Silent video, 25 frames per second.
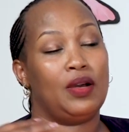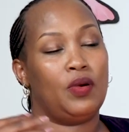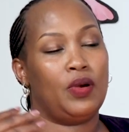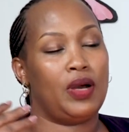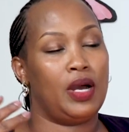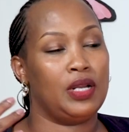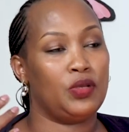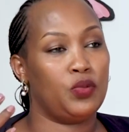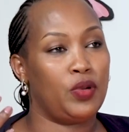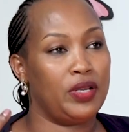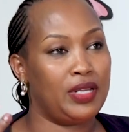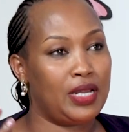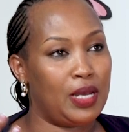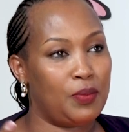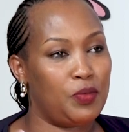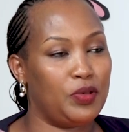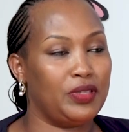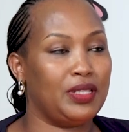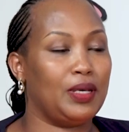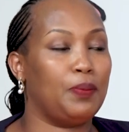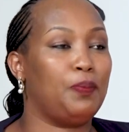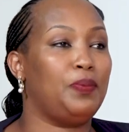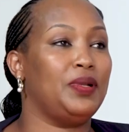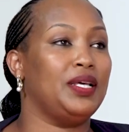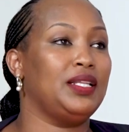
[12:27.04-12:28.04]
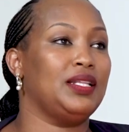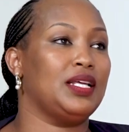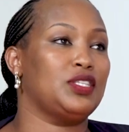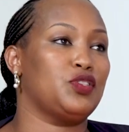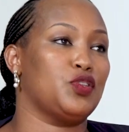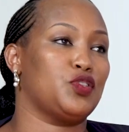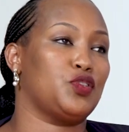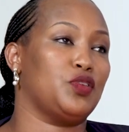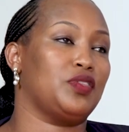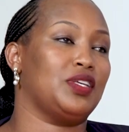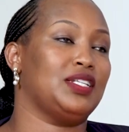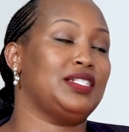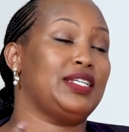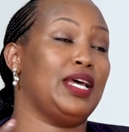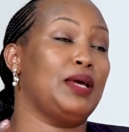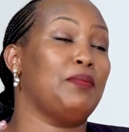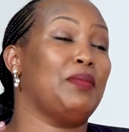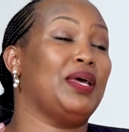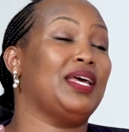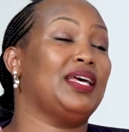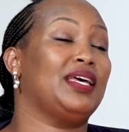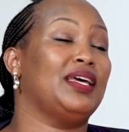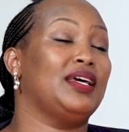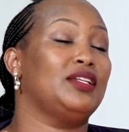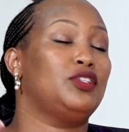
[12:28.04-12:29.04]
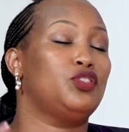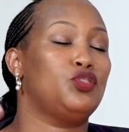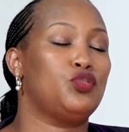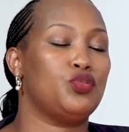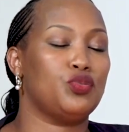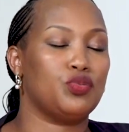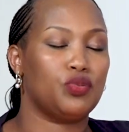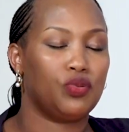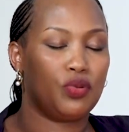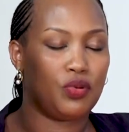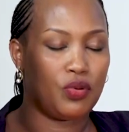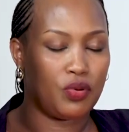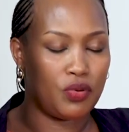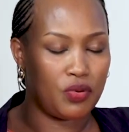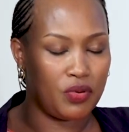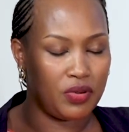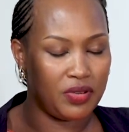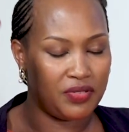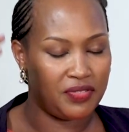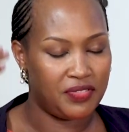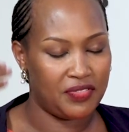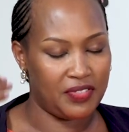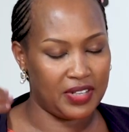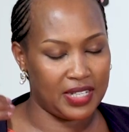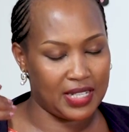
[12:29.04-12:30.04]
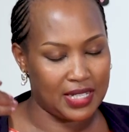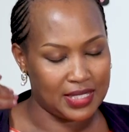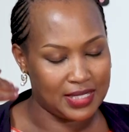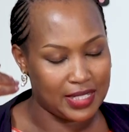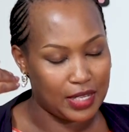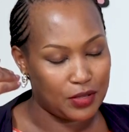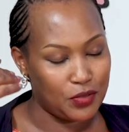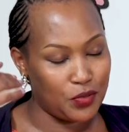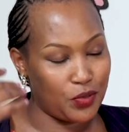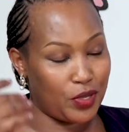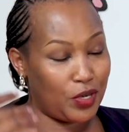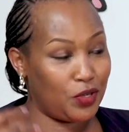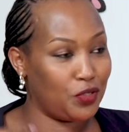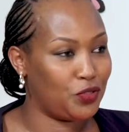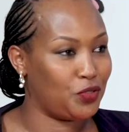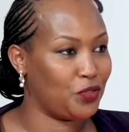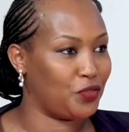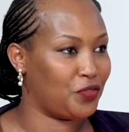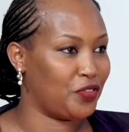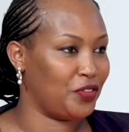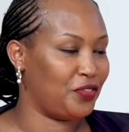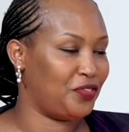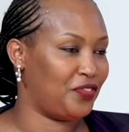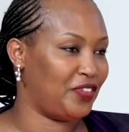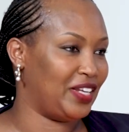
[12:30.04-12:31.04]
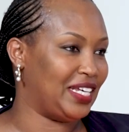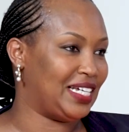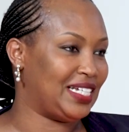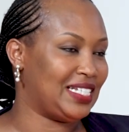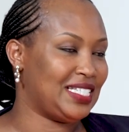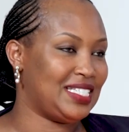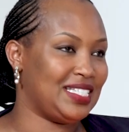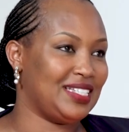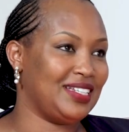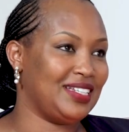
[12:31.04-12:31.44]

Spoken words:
And when I'm on the plane, that's also the time I get to reflect. I do a lot of reflecting.